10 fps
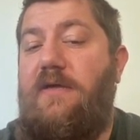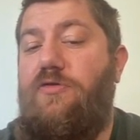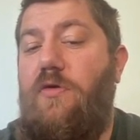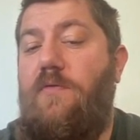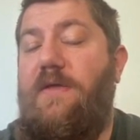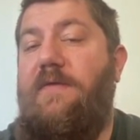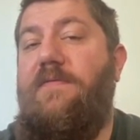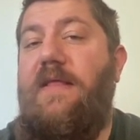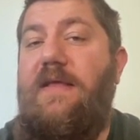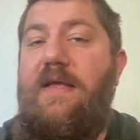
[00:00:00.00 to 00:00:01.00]
So
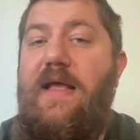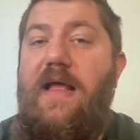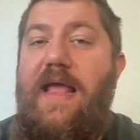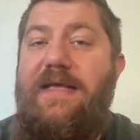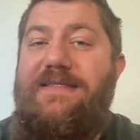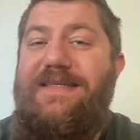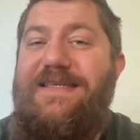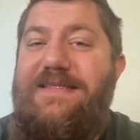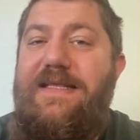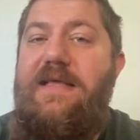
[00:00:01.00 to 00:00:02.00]
if the
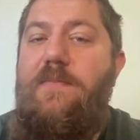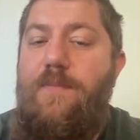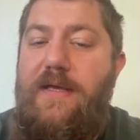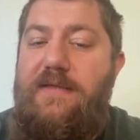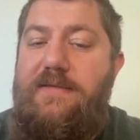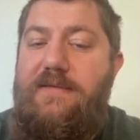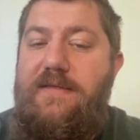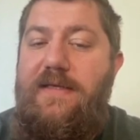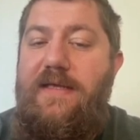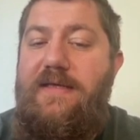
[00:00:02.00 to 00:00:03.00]
existing bid
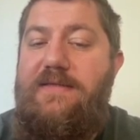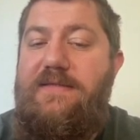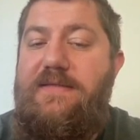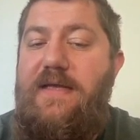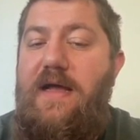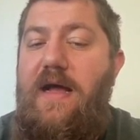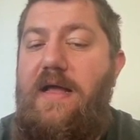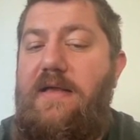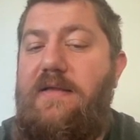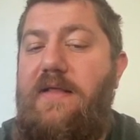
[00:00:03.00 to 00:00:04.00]
is
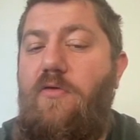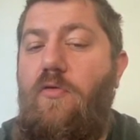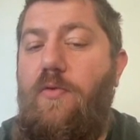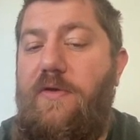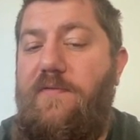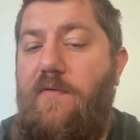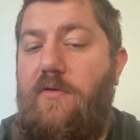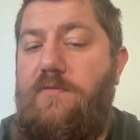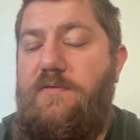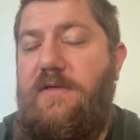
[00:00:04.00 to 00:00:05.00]
higher than zero point four,